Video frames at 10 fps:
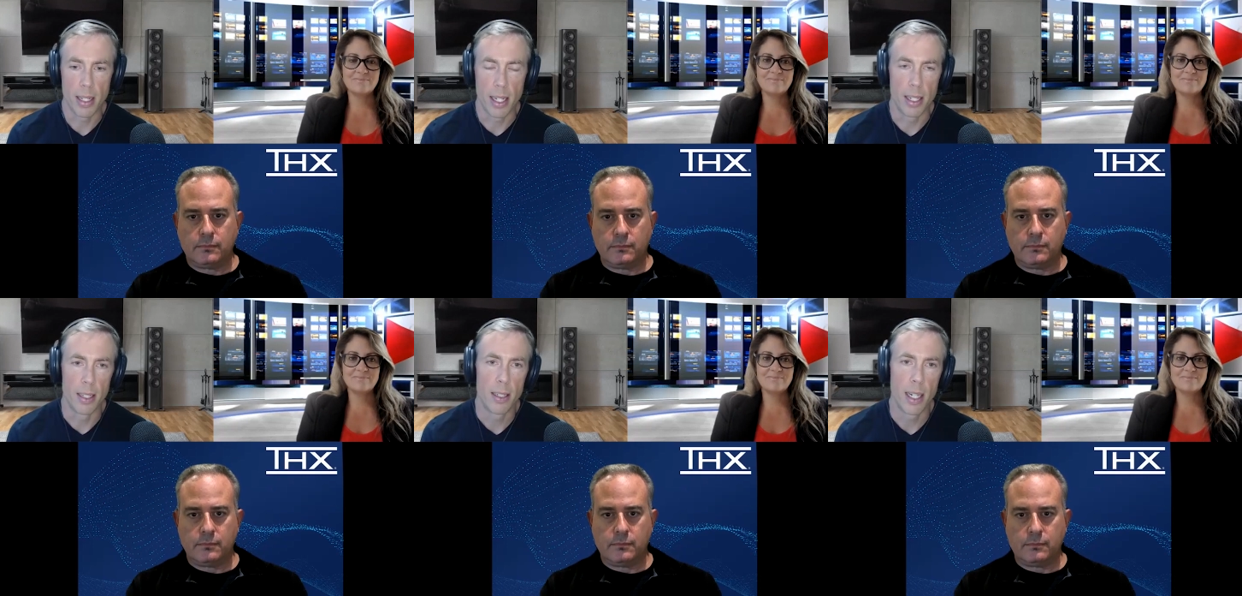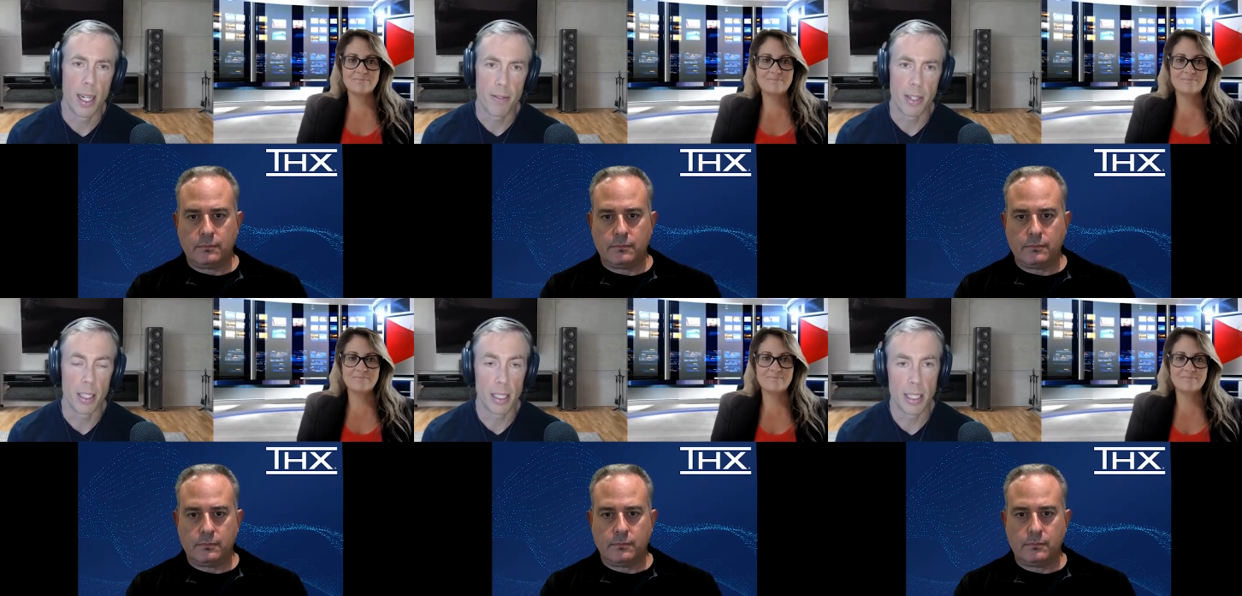Speaker 1: and uh, high
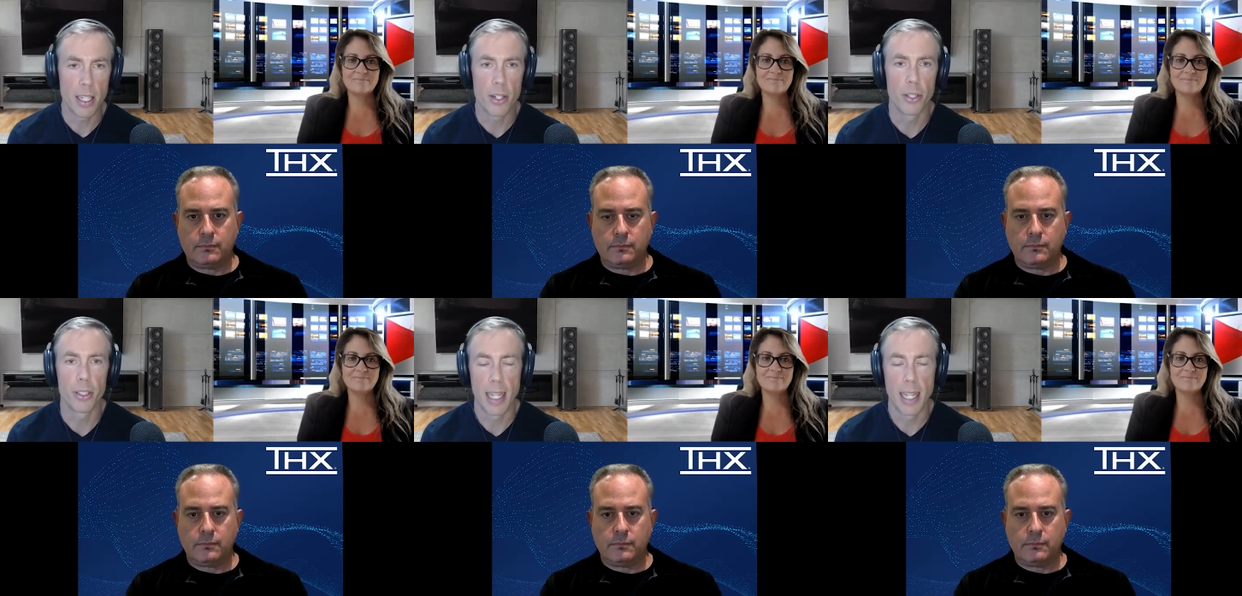fidelity digital